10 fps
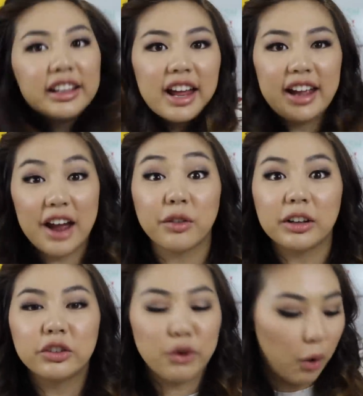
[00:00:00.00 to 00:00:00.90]
In like
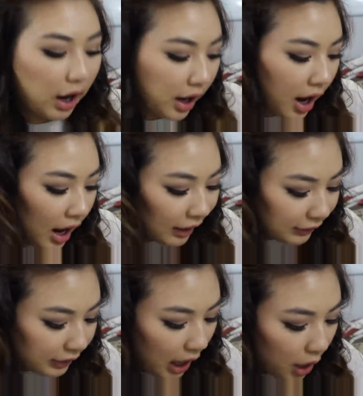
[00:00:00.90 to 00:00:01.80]
every store.
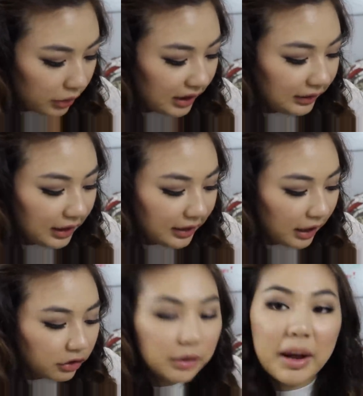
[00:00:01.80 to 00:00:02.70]
So this is
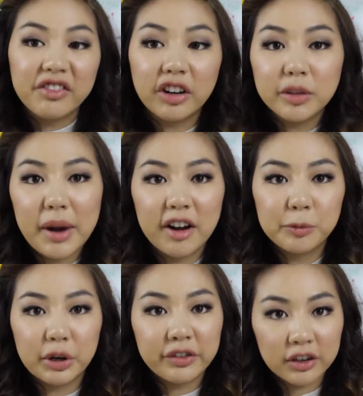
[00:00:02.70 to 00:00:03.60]
actually my first pair
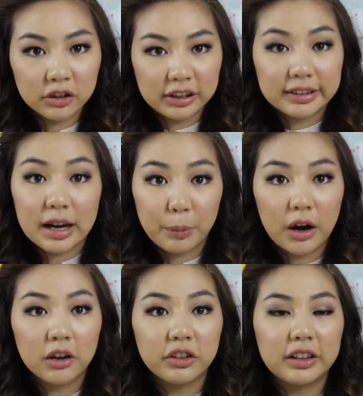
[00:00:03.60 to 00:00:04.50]
of boyfriend jeans that I
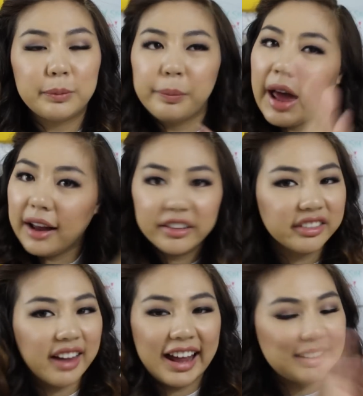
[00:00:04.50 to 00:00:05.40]
purchased back
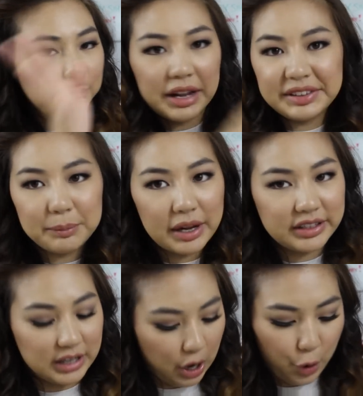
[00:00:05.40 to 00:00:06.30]
like months and
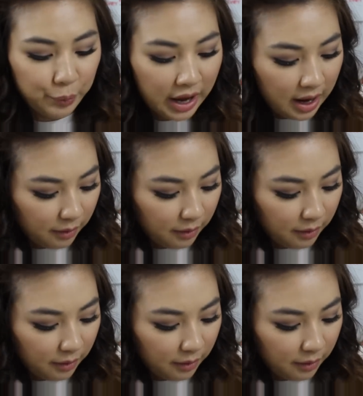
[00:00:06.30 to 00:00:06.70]
months ago,